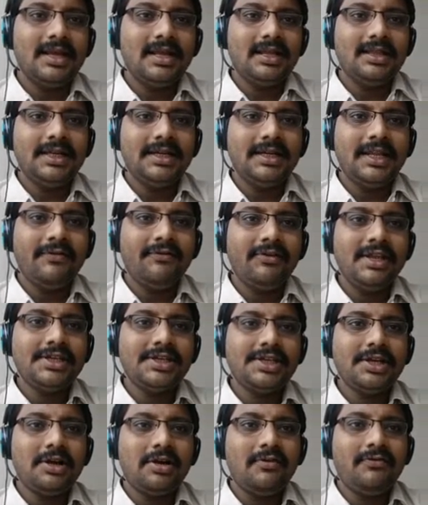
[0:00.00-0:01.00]
The definition
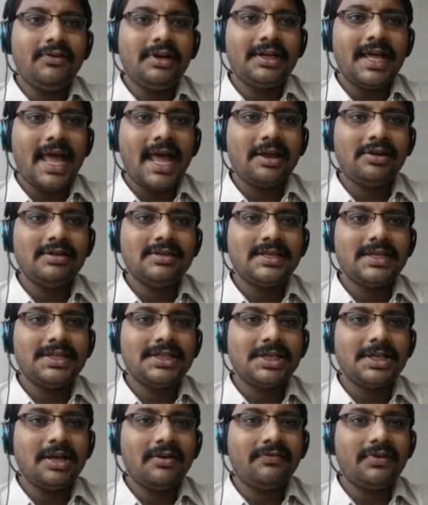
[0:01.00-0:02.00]
of a
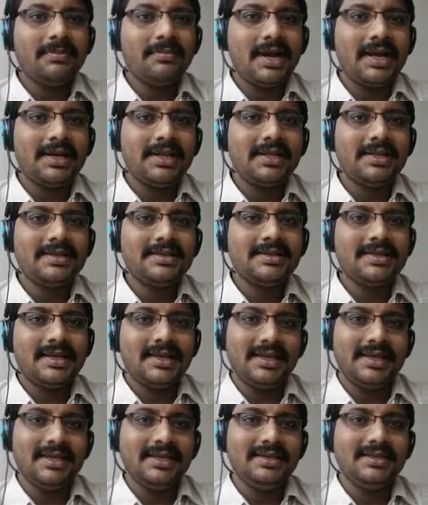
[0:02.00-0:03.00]
diagonalization of a matrix
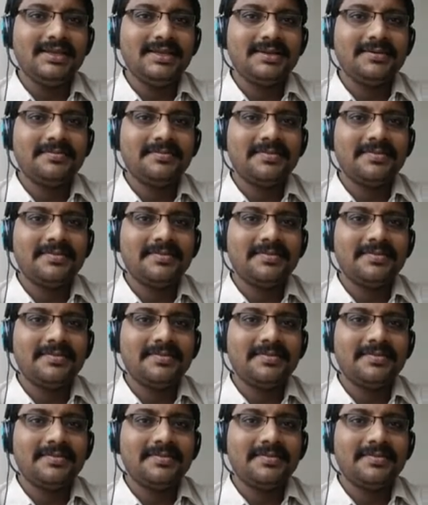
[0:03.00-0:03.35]
is